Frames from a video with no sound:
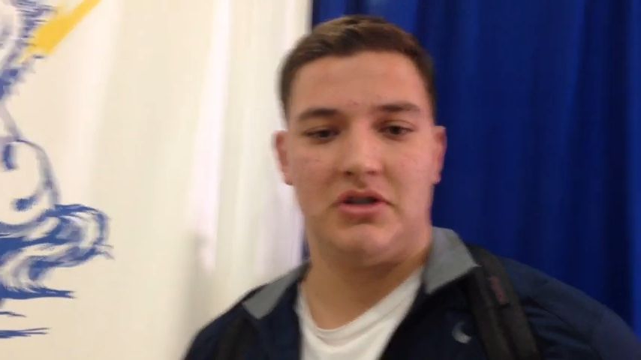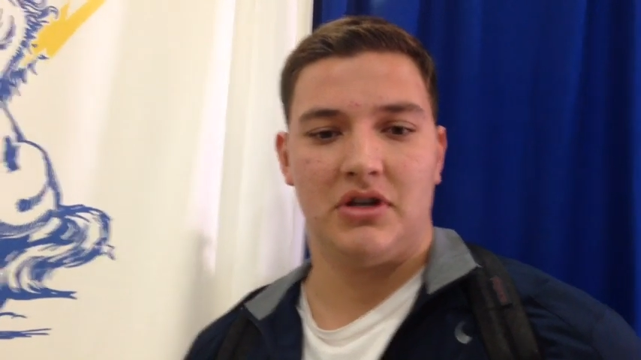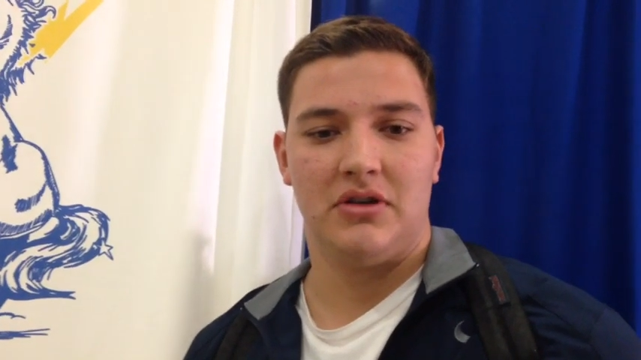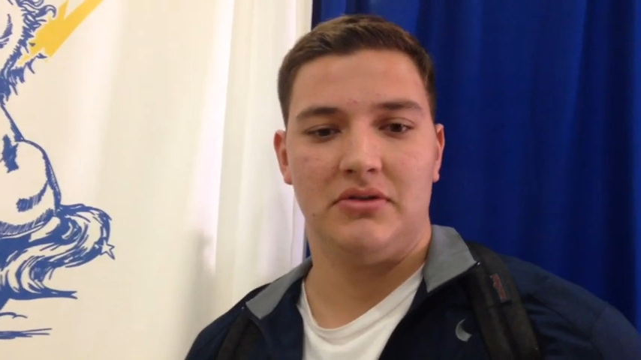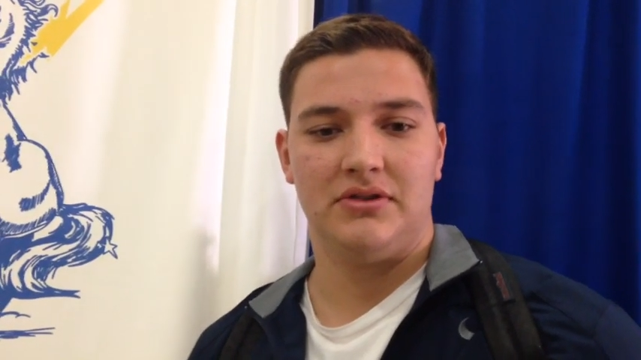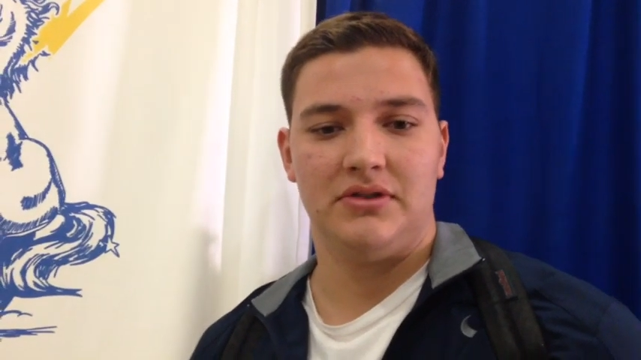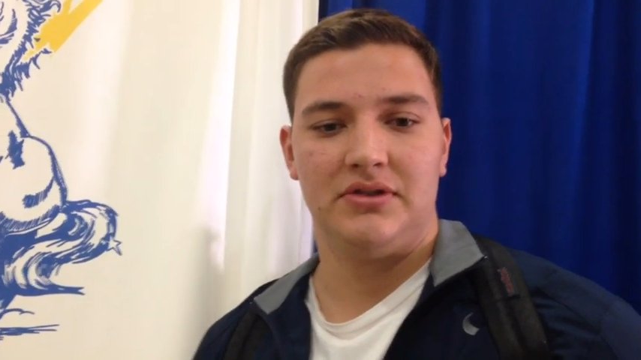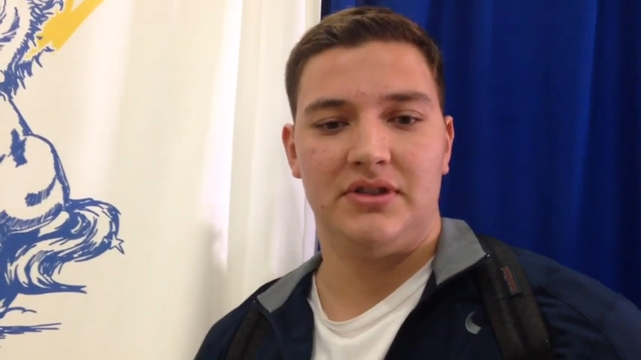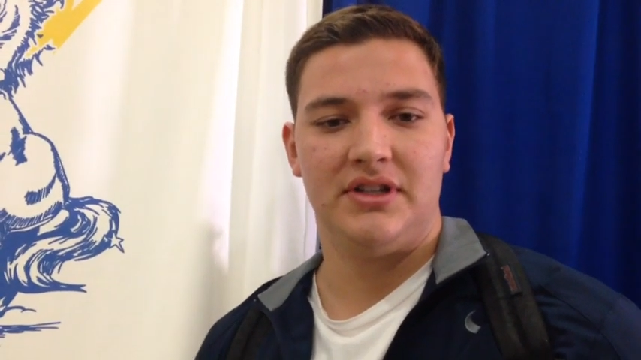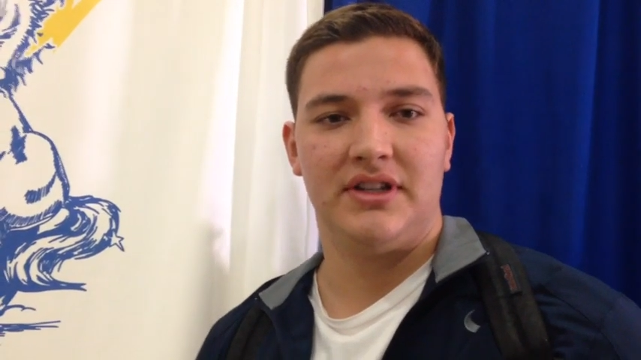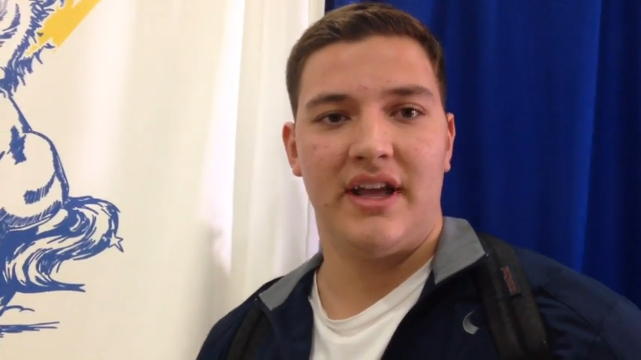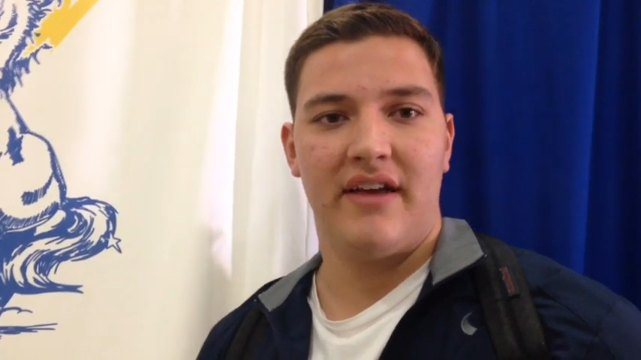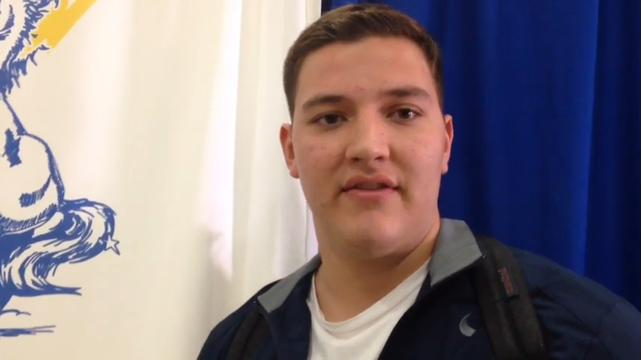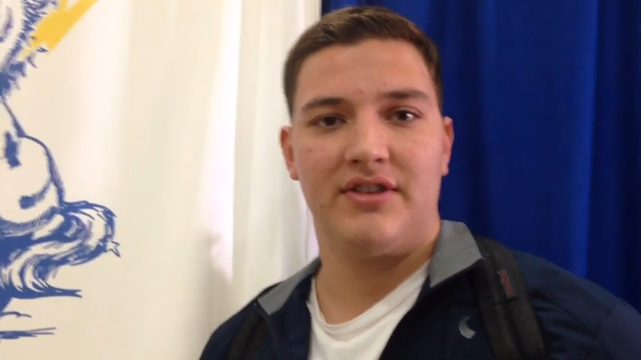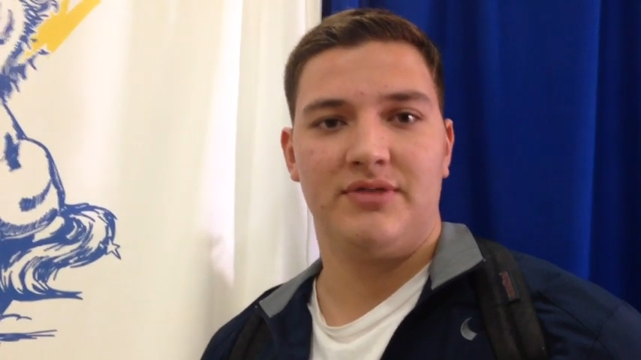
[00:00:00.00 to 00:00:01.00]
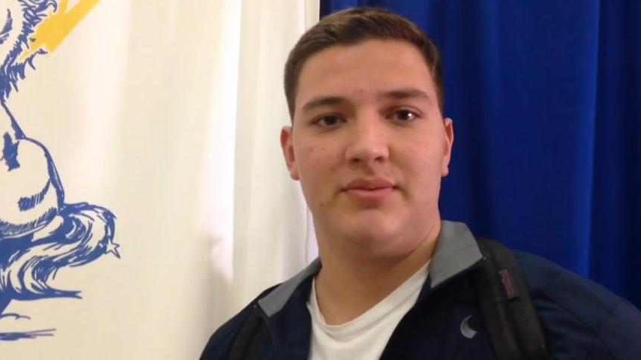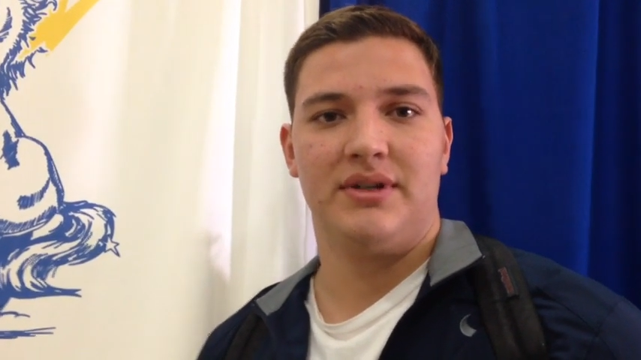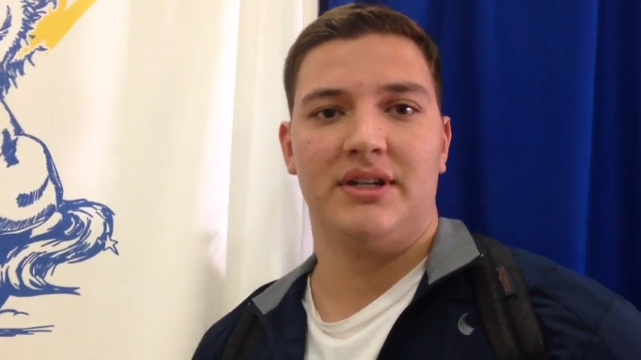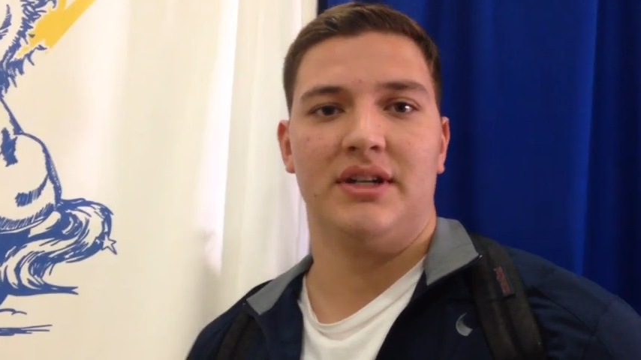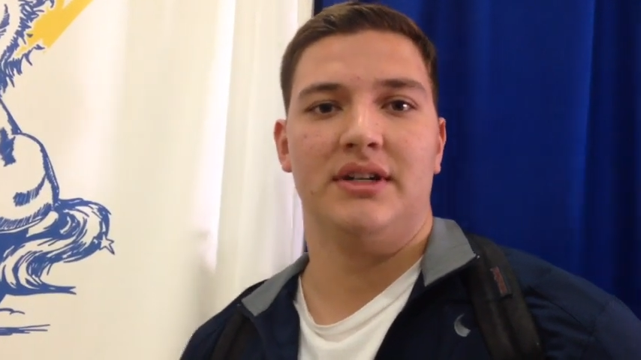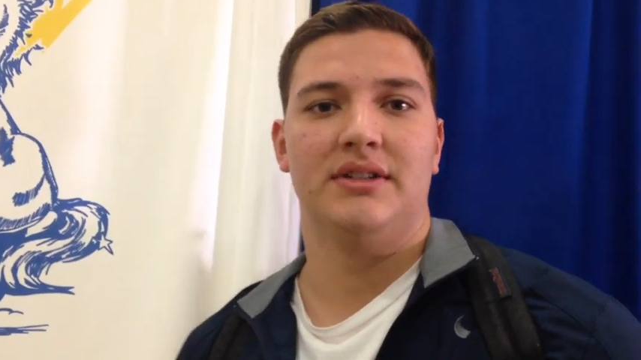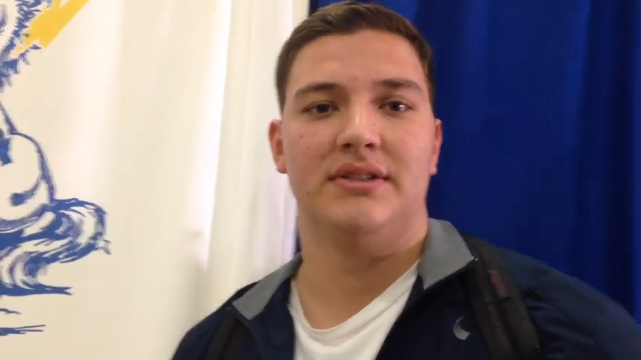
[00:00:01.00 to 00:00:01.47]
chose UC Davis
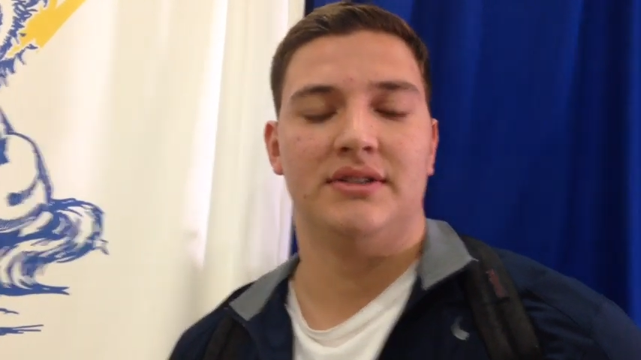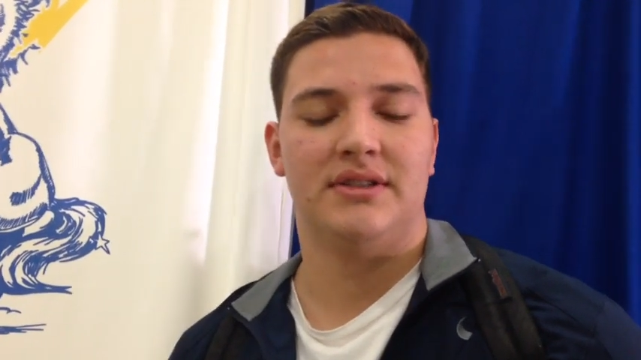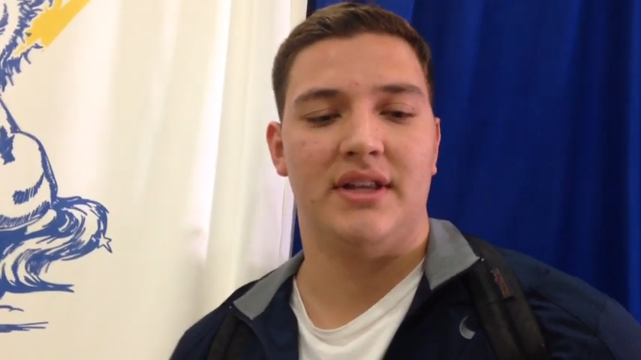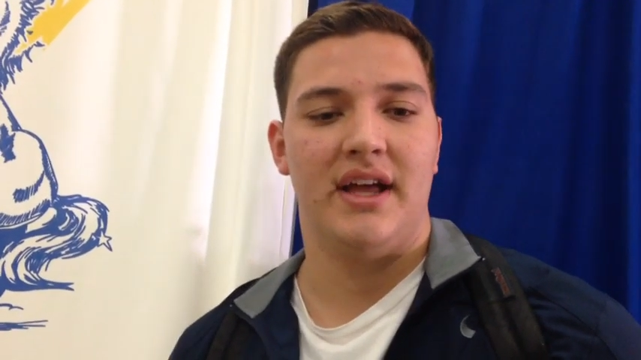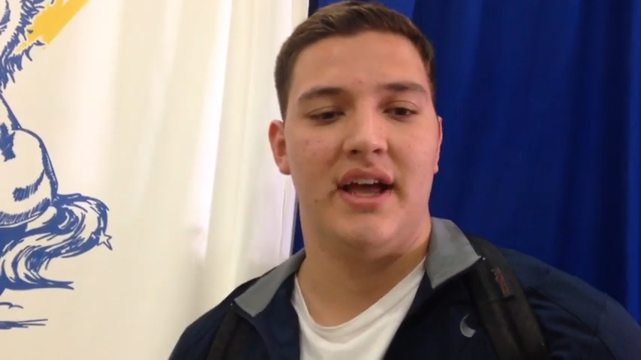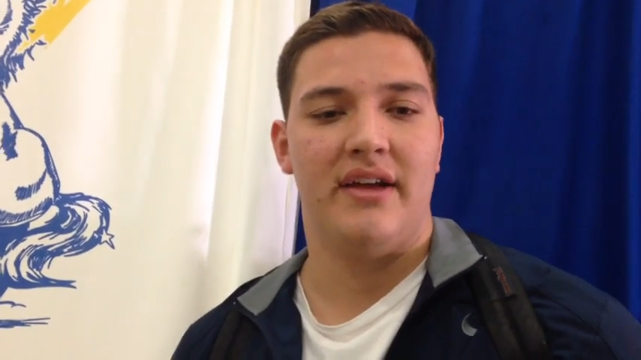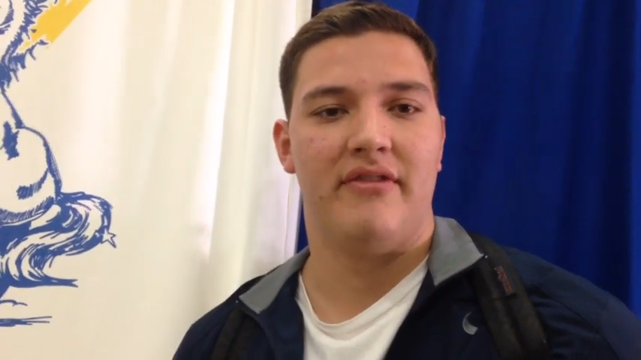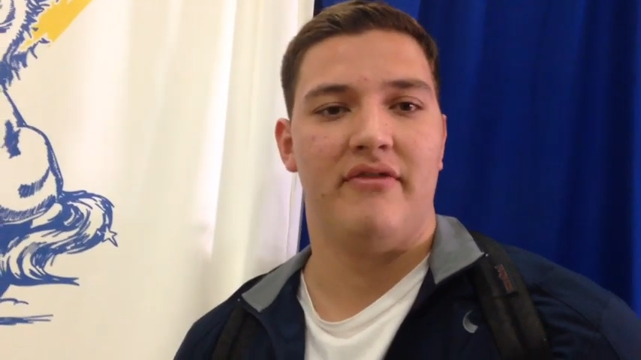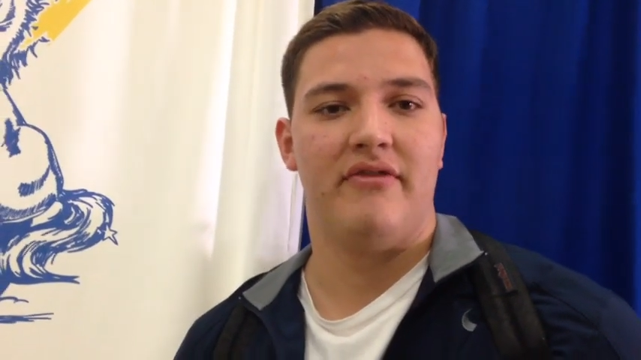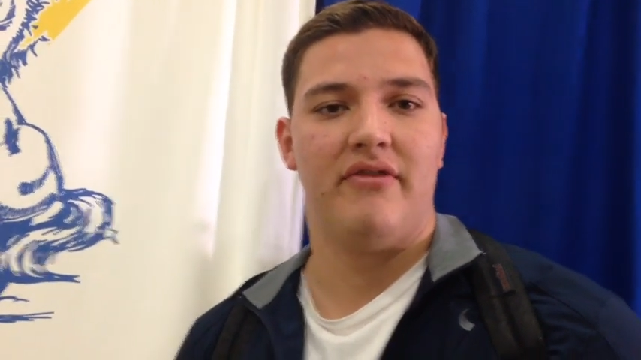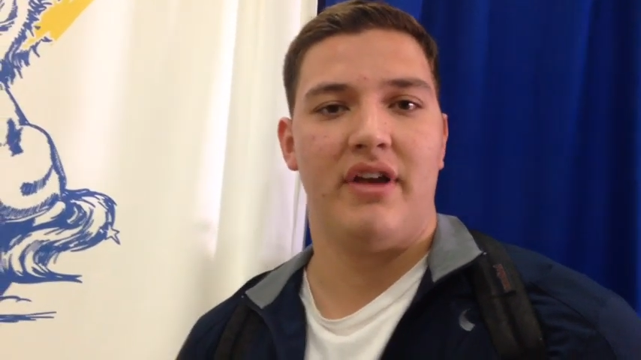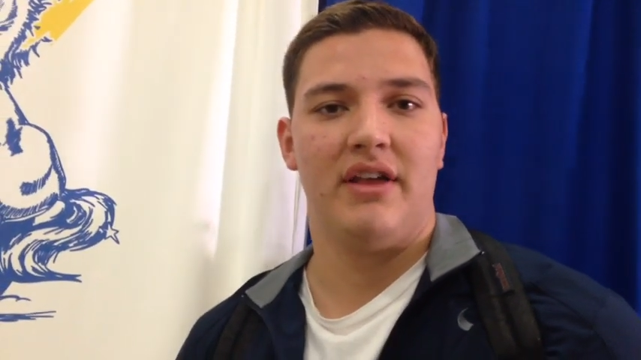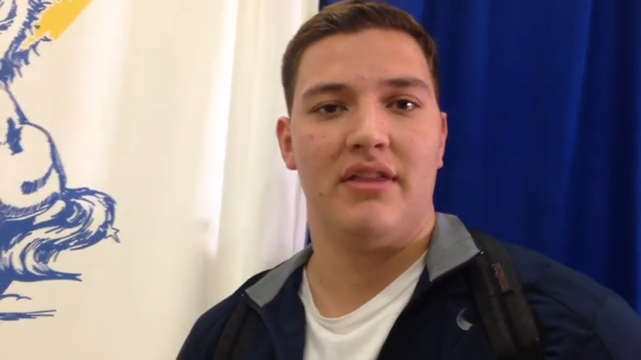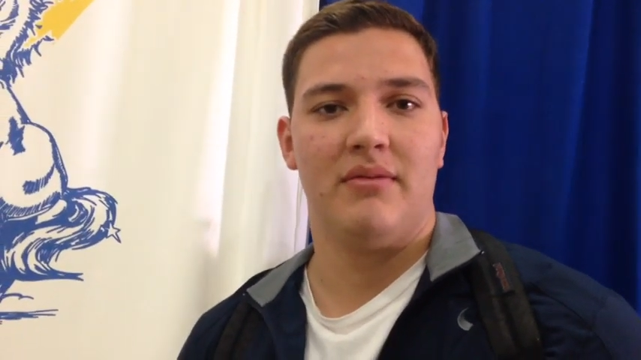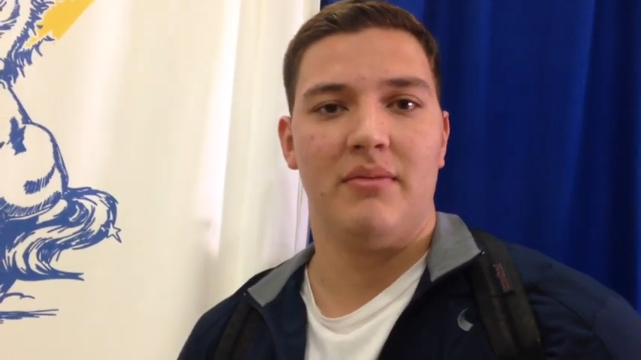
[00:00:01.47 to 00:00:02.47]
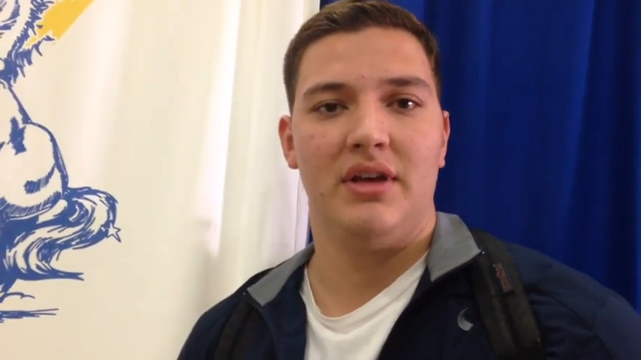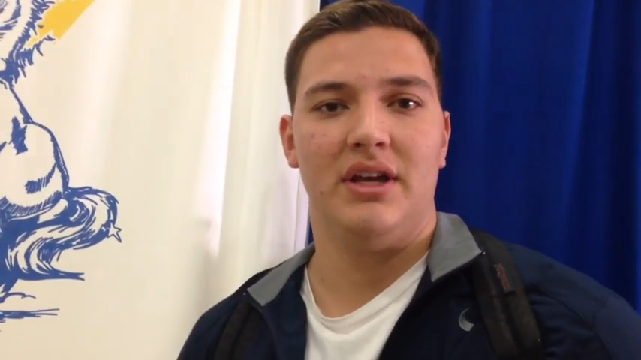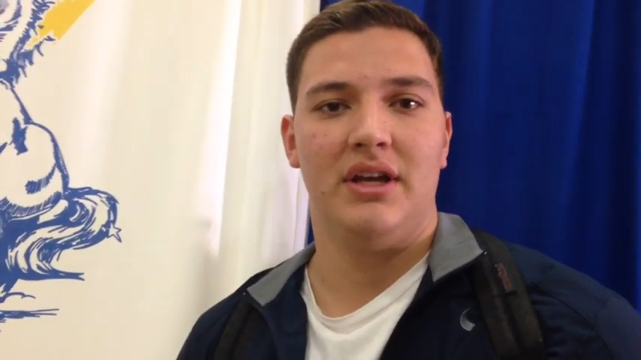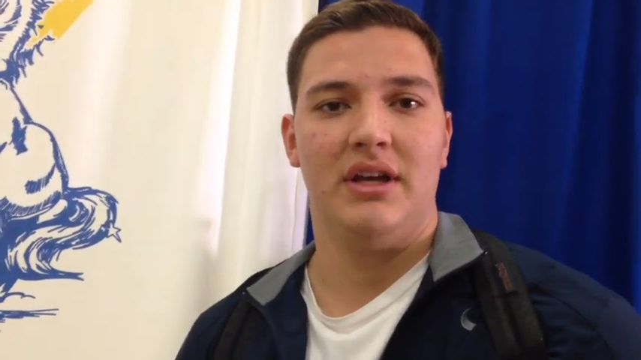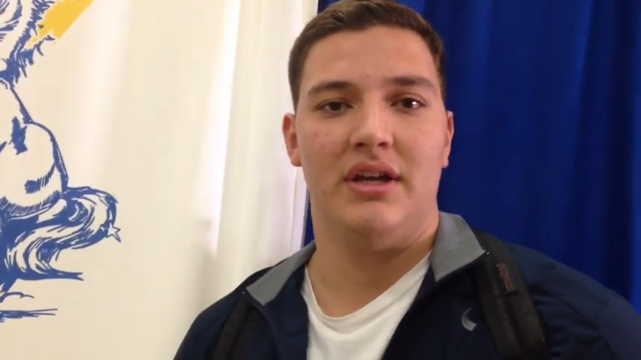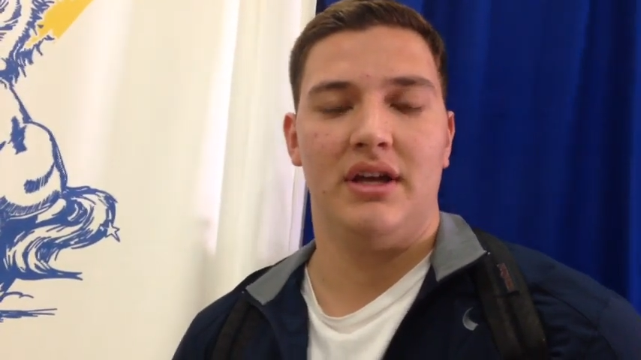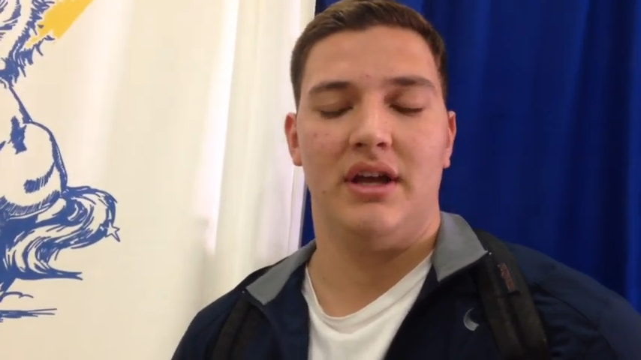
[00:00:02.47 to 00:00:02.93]
because they had faith in me